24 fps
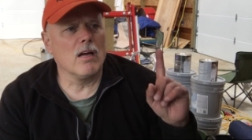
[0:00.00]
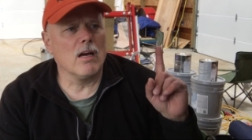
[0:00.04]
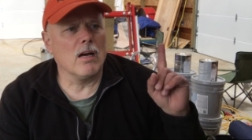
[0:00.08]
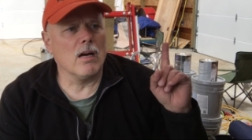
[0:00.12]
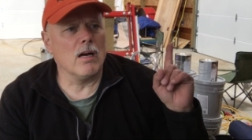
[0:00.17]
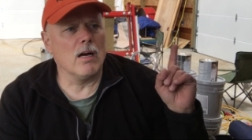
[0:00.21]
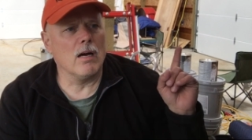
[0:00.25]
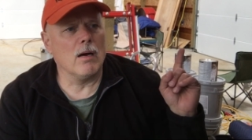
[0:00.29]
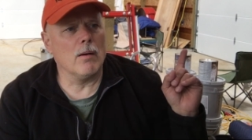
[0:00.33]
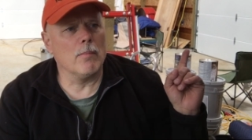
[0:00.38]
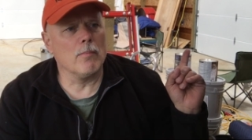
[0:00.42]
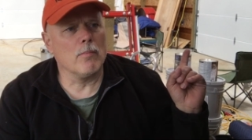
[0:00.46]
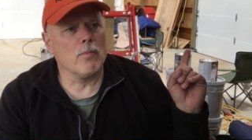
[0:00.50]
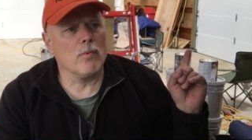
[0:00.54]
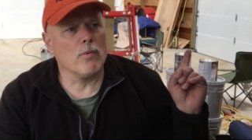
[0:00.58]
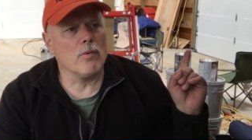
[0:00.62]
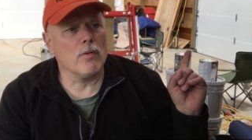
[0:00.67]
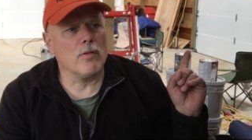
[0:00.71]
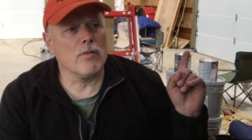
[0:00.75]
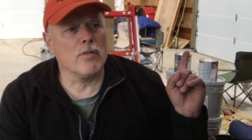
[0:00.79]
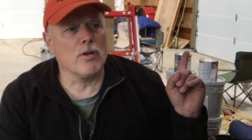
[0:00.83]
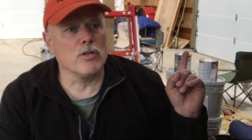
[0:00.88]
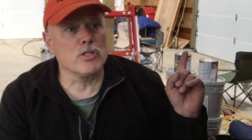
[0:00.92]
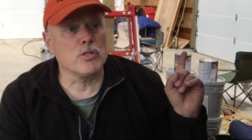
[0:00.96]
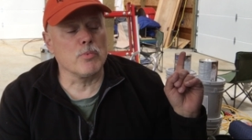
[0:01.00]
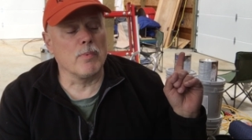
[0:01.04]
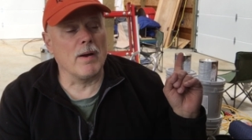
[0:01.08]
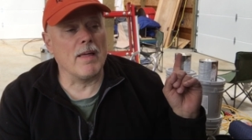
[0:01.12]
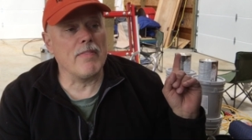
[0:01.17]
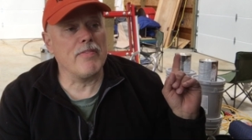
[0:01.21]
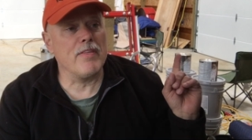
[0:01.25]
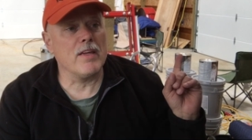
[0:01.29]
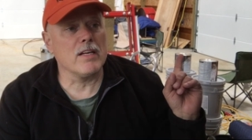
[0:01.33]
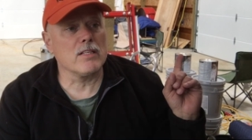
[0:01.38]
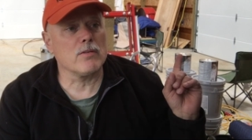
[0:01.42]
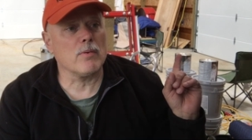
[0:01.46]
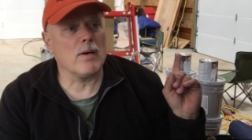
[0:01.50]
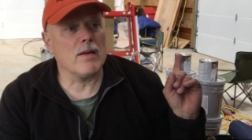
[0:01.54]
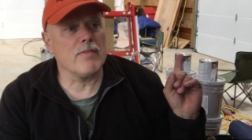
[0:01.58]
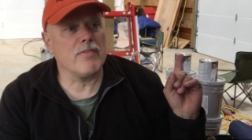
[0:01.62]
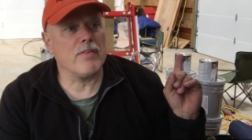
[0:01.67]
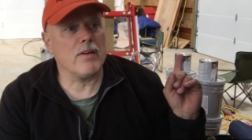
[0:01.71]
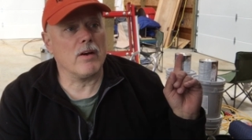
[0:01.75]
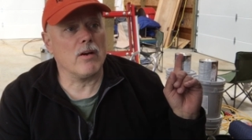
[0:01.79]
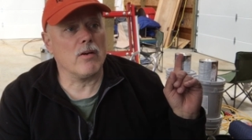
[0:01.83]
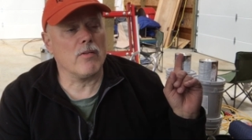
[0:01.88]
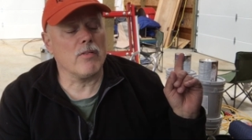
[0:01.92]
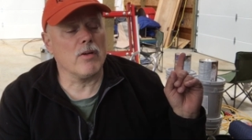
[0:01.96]
Um, those red things right
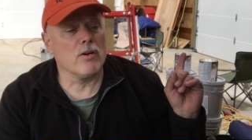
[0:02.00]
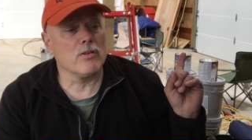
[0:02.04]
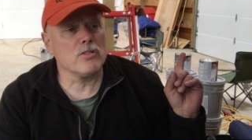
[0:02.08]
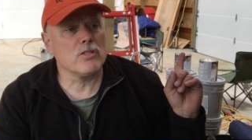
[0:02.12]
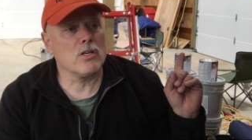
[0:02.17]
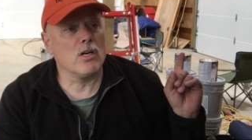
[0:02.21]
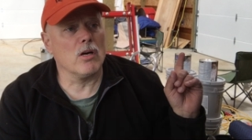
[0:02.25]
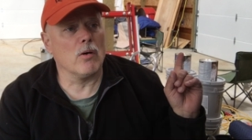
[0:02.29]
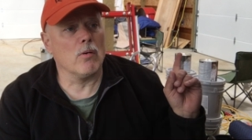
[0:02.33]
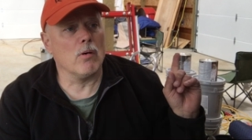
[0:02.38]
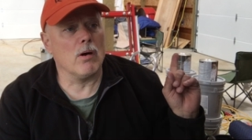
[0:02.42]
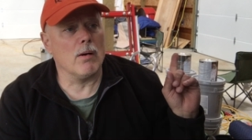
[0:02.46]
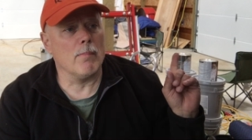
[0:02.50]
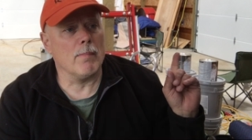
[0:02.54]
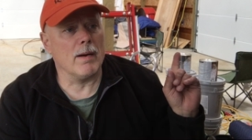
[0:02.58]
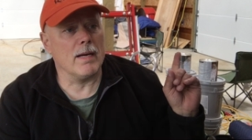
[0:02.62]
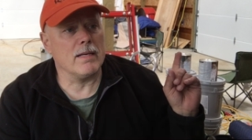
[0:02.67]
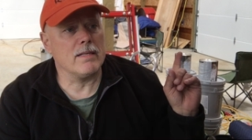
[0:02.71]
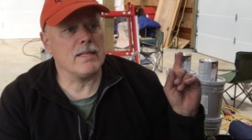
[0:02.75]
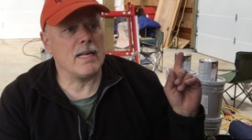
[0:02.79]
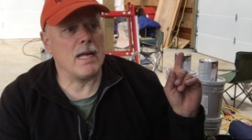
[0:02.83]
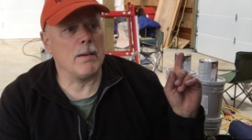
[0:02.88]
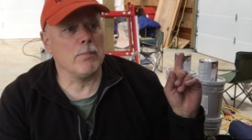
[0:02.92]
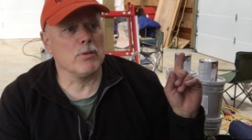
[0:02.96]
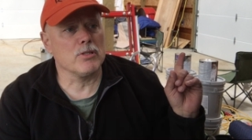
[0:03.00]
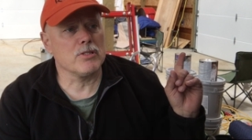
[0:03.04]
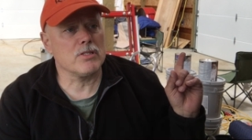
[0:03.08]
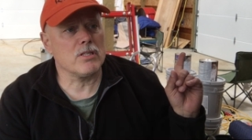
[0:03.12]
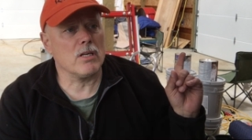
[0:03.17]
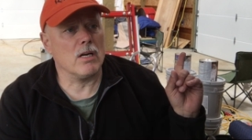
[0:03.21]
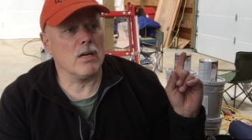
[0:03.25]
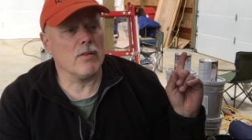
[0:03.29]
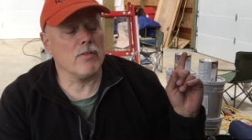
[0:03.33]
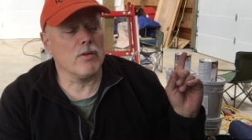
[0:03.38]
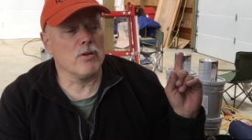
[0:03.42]
there, those go on my table saw.